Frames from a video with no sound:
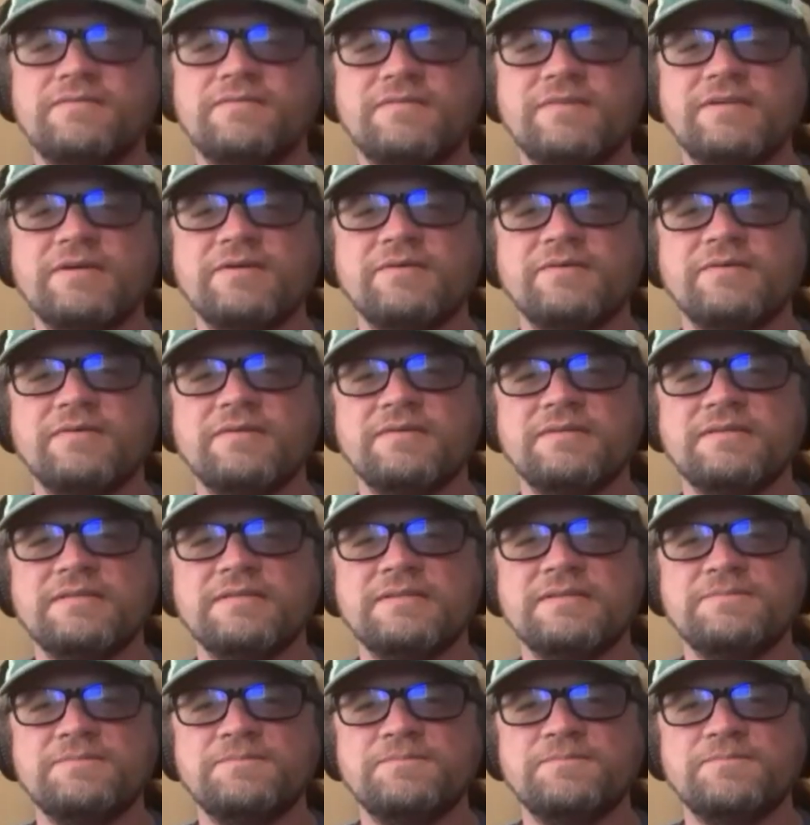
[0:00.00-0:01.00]
yeah.
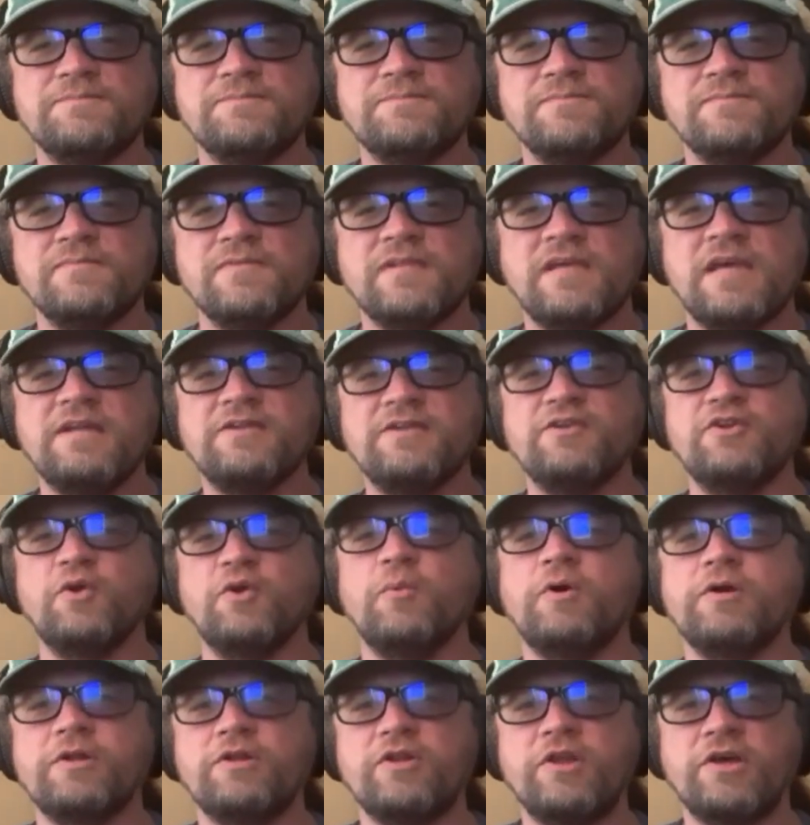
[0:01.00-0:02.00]
And you
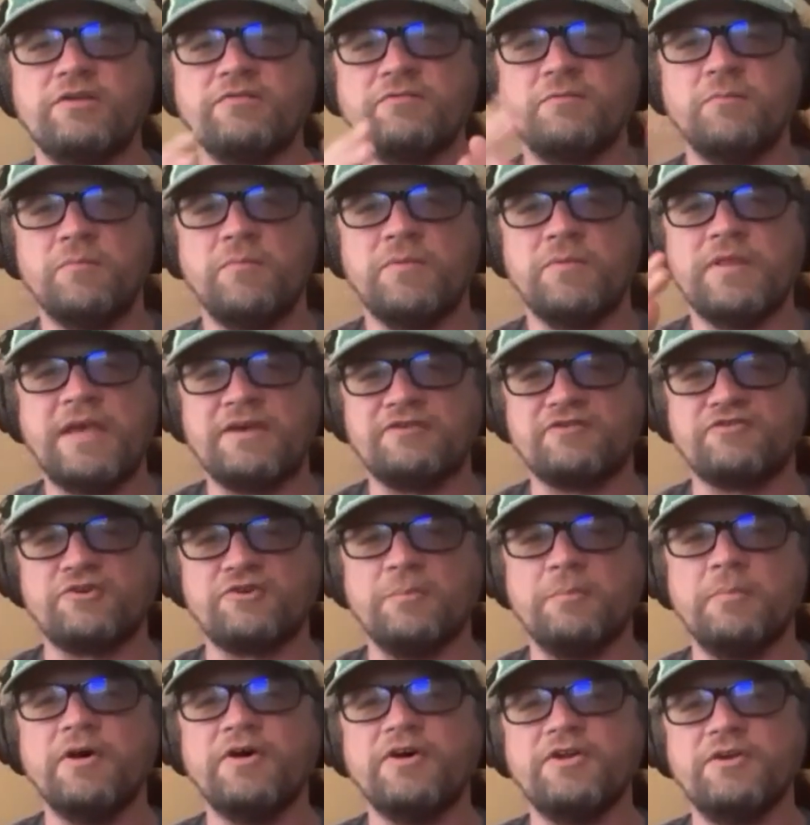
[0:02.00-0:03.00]
don't want a lot of
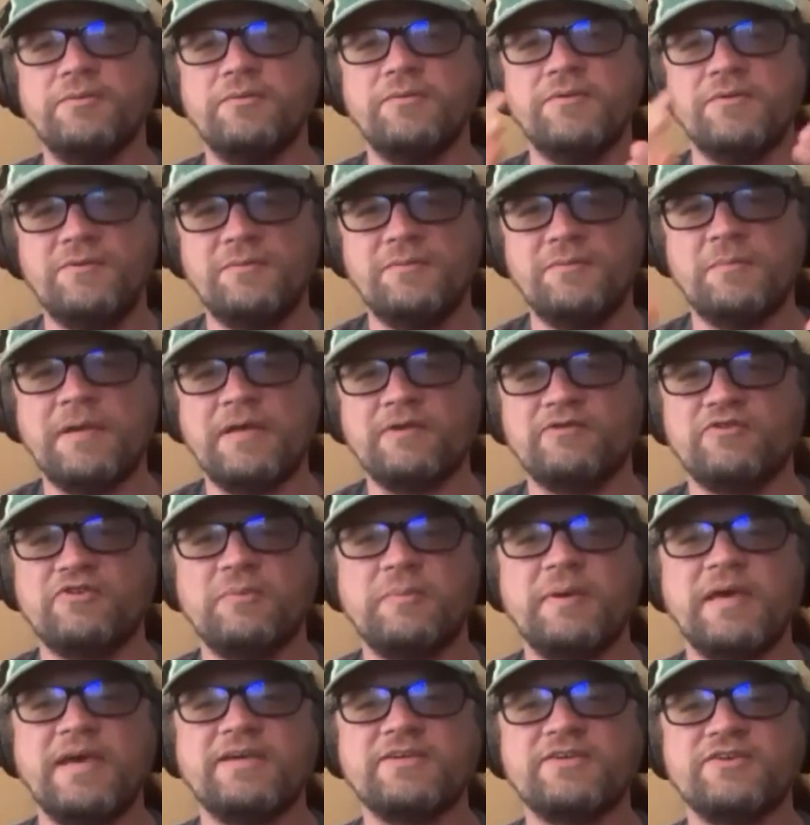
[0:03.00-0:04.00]
extra mud
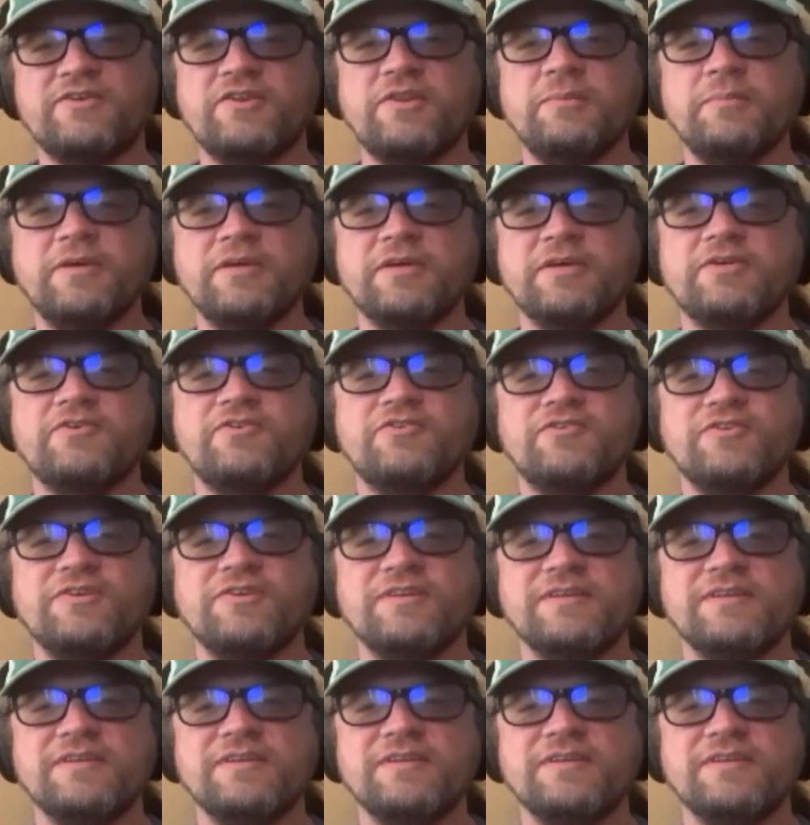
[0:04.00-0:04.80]
bouncing back into the mix.